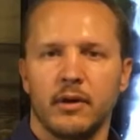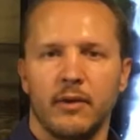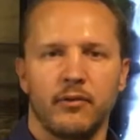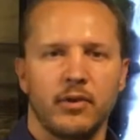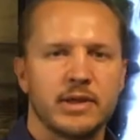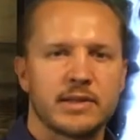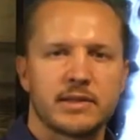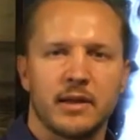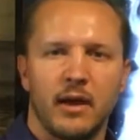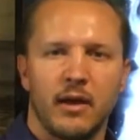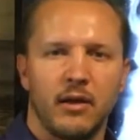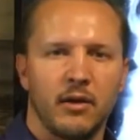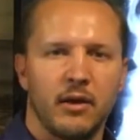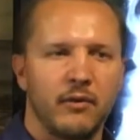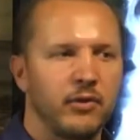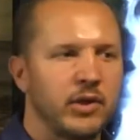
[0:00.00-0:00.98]
Every
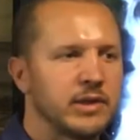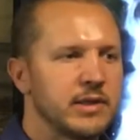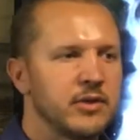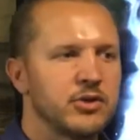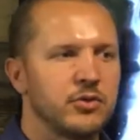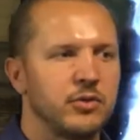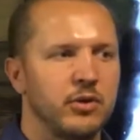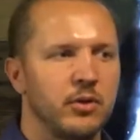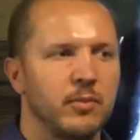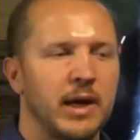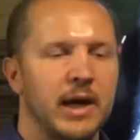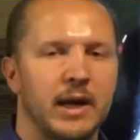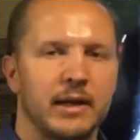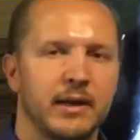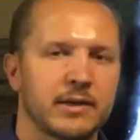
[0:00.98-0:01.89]
cell, every tissue in your body,